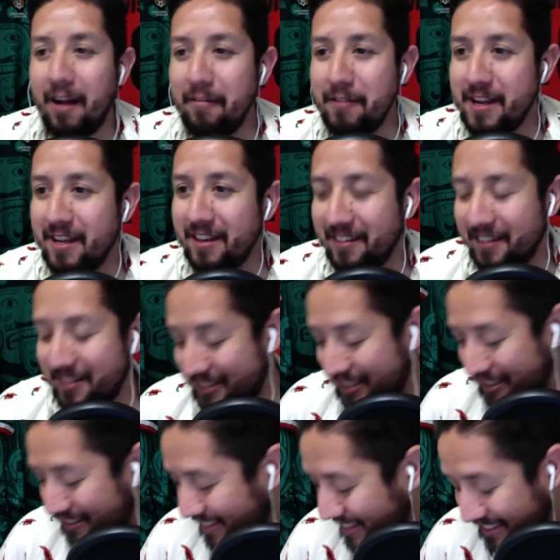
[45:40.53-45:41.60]
it.
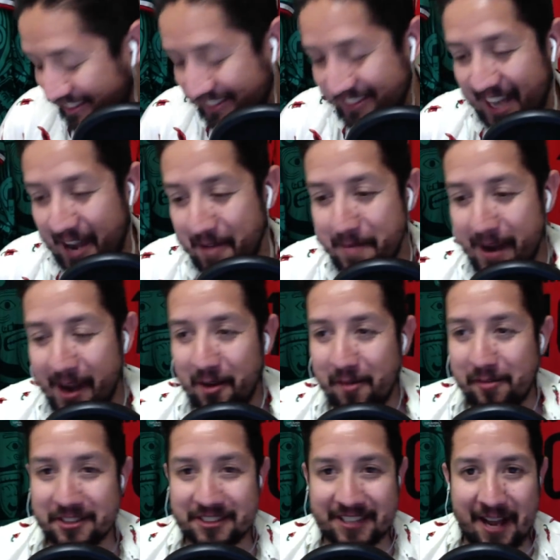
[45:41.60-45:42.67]
Soundbite over
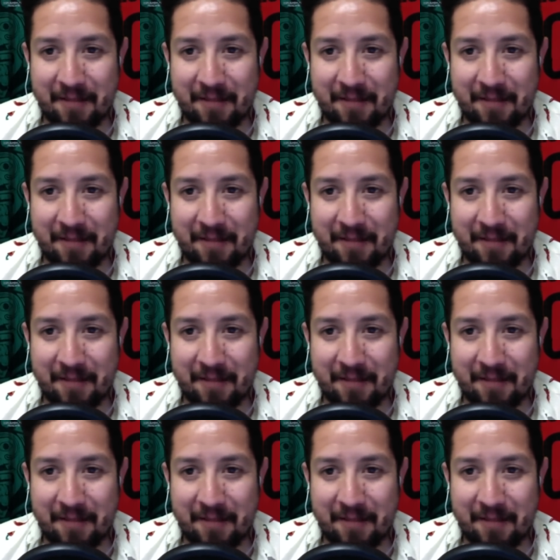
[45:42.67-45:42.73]
talk